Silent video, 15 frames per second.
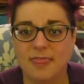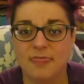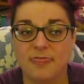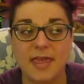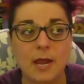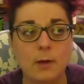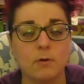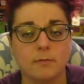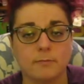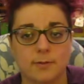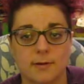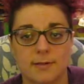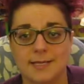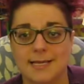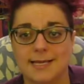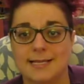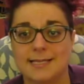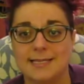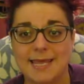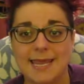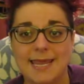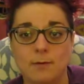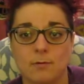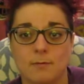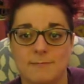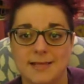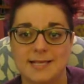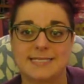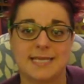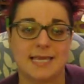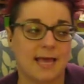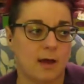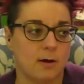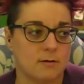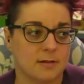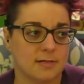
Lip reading: they were bullied and they were missing out